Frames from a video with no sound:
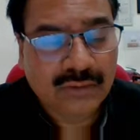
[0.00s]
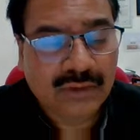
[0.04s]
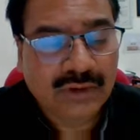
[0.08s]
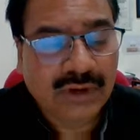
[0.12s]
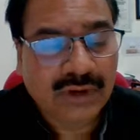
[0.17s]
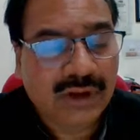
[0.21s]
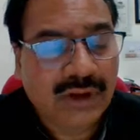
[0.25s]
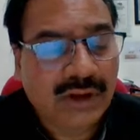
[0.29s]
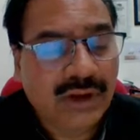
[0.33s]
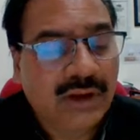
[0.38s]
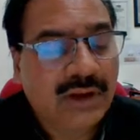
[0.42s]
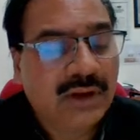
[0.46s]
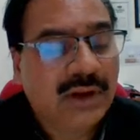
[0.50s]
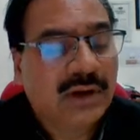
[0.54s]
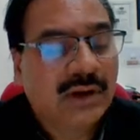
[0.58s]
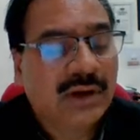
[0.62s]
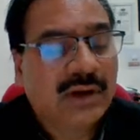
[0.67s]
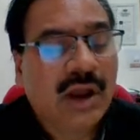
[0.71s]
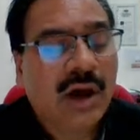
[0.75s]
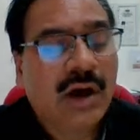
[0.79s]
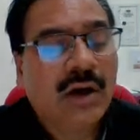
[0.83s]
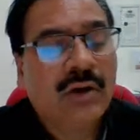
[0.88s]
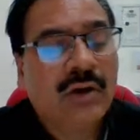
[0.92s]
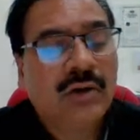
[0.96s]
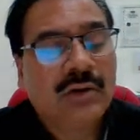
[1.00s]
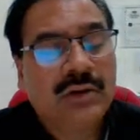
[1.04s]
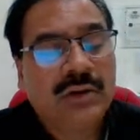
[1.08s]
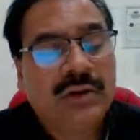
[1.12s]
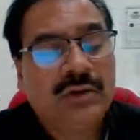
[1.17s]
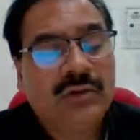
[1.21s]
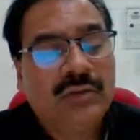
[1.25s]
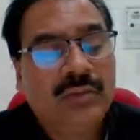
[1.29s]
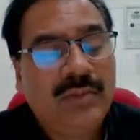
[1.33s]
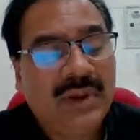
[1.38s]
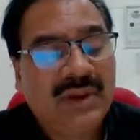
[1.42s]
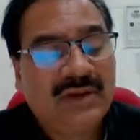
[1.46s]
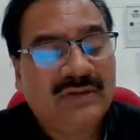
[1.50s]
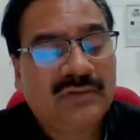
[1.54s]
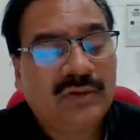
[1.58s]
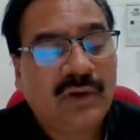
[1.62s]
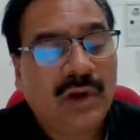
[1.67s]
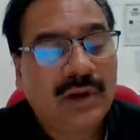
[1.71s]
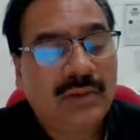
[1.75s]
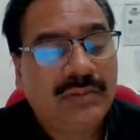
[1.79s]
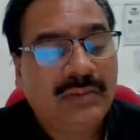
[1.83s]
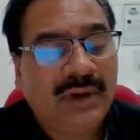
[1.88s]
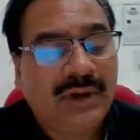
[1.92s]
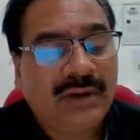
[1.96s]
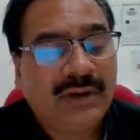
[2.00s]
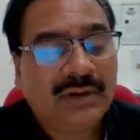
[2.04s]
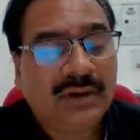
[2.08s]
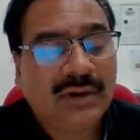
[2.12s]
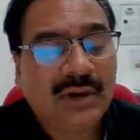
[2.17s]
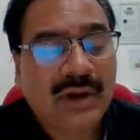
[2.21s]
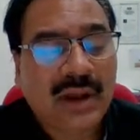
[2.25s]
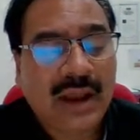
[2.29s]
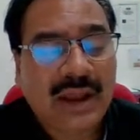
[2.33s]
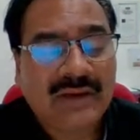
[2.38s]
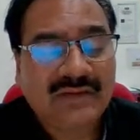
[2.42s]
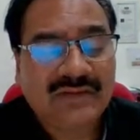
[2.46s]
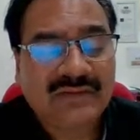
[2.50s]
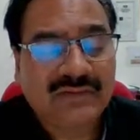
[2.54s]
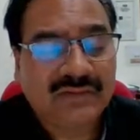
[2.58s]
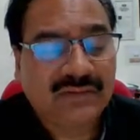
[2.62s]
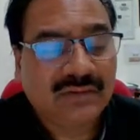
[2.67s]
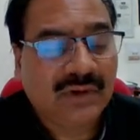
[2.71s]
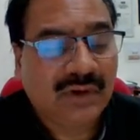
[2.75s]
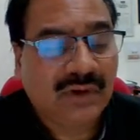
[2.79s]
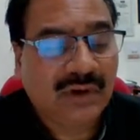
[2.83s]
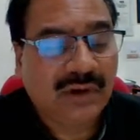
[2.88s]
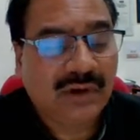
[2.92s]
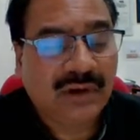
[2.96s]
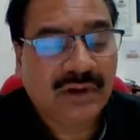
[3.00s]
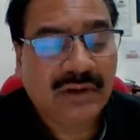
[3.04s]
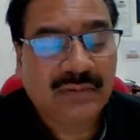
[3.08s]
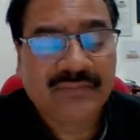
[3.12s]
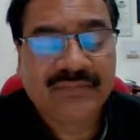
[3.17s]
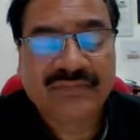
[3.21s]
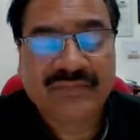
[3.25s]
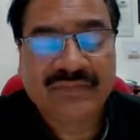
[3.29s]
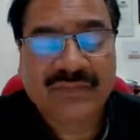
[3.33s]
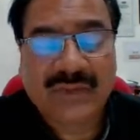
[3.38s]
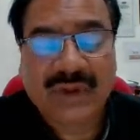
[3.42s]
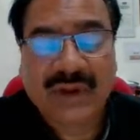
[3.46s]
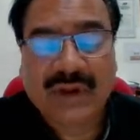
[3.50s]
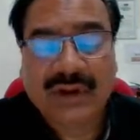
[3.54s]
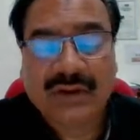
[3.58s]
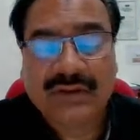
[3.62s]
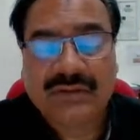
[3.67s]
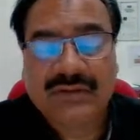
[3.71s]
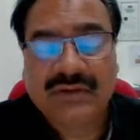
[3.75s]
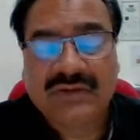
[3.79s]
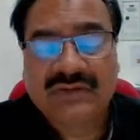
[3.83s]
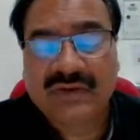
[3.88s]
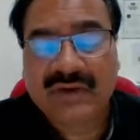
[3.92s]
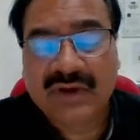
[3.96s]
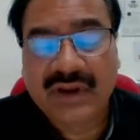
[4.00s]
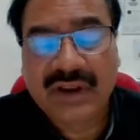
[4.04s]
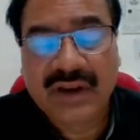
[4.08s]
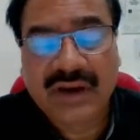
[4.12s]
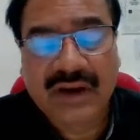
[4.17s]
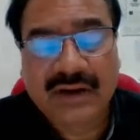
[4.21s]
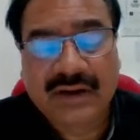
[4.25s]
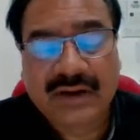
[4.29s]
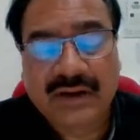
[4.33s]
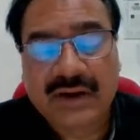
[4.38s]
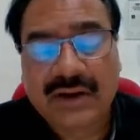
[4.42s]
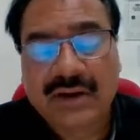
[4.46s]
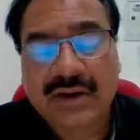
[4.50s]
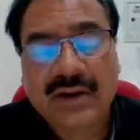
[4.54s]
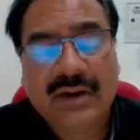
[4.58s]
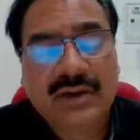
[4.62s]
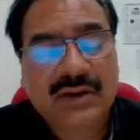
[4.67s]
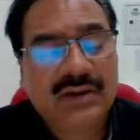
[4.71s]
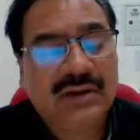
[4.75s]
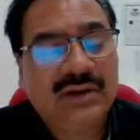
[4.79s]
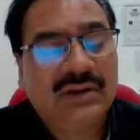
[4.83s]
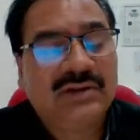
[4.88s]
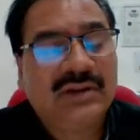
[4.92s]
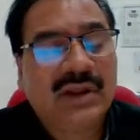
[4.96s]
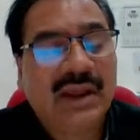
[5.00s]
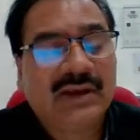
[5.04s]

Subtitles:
Okay. Now, you may solve it as this rewritten in the